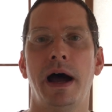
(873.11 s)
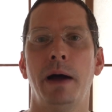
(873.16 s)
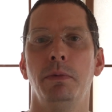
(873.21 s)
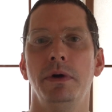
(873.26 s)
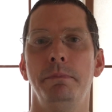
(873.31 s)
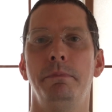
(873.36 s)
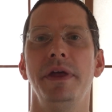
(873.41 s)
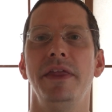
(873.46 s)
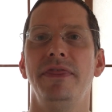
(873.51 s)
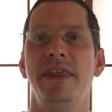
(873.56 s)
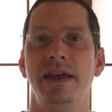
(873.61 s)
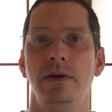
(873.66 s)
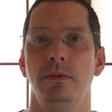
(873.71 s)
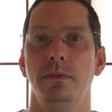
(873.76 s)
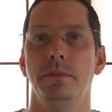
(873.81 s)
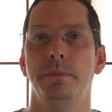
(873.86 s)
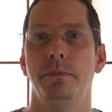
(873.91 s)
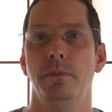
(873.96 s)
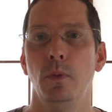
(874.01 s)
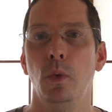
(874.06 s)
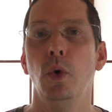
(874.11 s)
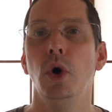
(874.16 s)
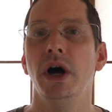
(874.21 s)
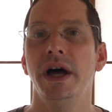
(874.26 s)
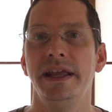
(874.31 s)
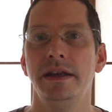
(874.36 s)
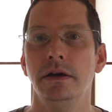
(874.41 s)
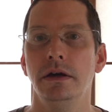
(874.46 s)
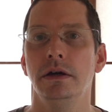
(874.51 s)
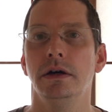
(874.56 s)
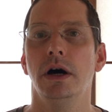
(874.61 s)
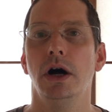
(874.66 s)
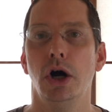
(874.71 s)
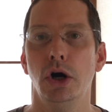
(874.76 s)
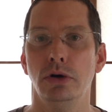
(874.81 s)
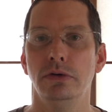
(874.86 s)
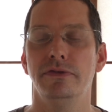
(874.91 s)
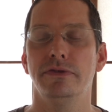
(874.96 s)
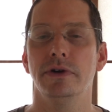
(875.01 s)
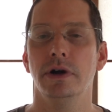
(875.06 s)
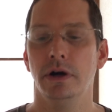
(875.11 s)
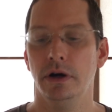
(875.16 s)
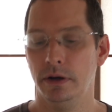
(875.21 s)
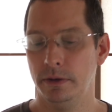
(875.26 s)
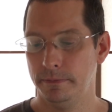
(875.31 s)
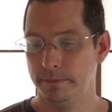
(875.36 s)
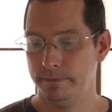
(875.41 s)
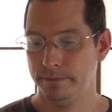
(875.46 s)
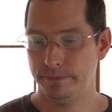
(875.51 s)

would bet they would over